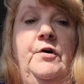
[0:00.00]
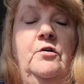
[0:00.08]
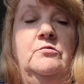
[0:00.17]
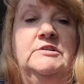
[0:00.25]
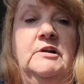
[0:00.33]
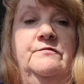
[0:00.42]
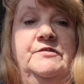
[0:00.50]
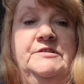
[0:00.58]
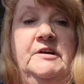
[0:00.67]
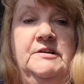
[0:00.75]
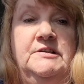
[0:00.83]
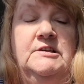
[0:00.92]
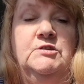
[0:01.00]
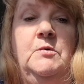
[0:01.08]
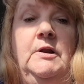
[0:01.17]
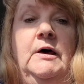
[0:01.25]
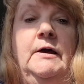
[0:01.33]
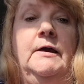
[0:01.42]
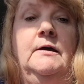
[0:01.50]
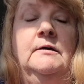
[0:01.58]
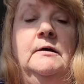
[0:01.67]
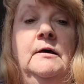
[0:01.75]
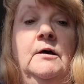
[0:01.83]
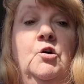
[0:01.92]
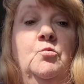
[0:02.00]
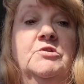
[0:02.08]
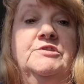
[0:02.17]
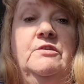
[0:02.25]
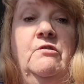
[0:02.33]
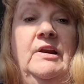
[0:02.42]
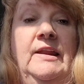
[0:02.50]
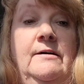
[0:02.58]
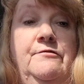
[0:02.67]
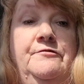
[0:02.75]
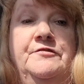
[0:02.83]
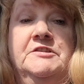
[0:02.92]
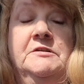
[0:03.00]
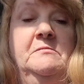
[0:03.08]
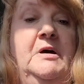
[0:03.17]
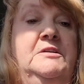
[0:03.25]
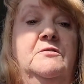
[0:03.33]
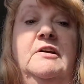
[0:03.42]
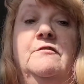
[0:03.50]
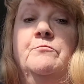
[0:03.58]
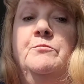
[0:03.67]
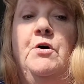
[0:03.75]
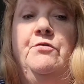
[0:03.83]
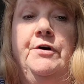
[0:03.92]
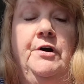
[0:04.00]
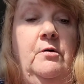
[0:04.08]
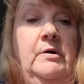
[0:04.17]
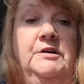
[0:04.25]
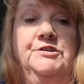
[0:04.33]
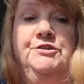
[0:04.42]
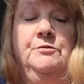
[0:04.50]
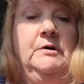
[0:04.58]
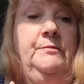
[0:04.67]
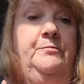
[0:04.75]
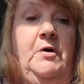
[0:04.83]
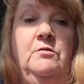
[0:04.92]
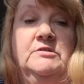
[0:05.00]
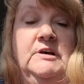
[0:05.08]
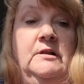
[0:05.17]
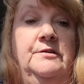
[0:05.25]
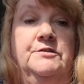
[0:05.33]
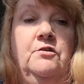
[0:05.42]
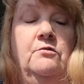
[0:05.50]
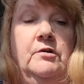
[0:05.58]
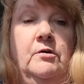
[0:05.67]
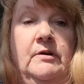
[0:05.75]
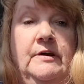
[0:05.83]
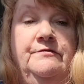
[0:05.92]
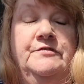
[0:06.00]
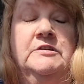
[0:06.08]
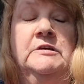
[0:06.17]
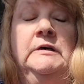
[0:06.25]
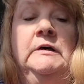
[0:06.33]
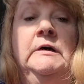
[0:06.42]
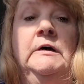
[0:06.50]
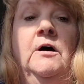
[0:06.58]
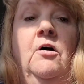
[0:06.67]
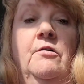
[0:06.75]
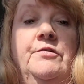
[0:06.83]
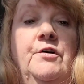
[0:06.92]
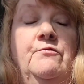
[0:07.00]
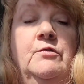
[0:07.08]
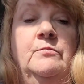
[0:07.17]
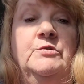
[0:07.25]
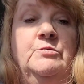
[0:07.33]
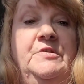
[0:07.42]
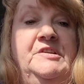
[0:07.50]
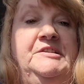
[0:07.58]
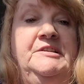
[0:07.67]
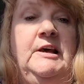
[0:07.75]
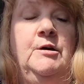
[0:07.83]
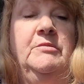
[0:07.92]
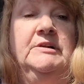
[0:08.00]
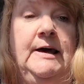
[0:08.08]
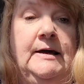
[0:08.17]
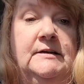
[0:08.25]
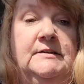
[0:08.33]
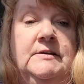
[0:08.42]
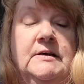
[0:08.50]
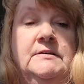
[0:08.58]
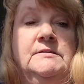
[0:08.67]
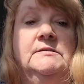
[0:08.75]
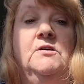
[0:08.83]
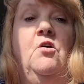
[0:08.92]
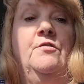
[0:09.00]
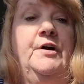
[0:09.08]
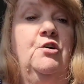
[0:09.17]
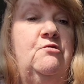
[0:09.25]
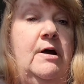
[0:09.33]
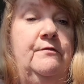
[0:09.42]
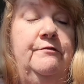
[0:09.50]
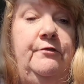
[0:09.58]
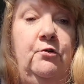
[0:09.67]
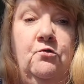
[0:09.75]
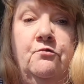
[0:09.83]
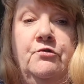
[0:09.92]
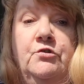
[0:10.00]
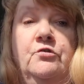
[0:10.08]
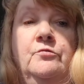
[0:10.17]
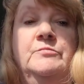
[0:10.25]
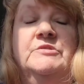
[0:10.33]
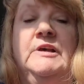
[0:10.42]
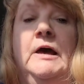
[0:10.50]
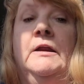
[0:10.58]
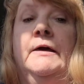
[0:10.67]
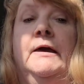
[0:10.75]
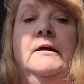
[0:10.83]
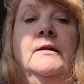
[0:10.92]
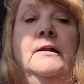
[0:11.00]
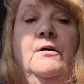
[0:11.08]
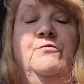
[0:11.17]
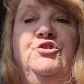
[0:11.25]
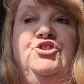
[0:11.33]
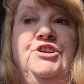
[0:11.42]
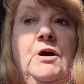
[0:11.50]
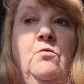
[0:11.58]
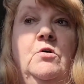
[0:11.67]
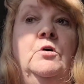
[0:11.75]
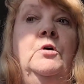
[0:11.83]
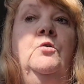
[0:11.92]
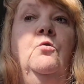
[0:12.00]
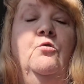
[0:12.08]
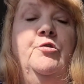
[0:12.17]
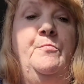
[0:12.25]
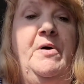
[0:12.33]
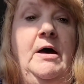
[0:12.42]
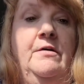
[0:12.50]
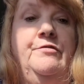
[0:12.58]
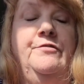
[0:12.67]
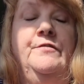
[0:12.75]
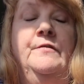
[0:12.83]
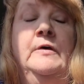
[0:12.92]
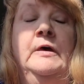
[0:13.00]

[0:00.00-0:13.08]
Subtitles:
hotel facilities were like. Was there a lift? I don't even bother going to a hotel that's got no lift. Are there rooms with disabled access? Are there ground floor rooms? Can I get in and out the shower or the bath?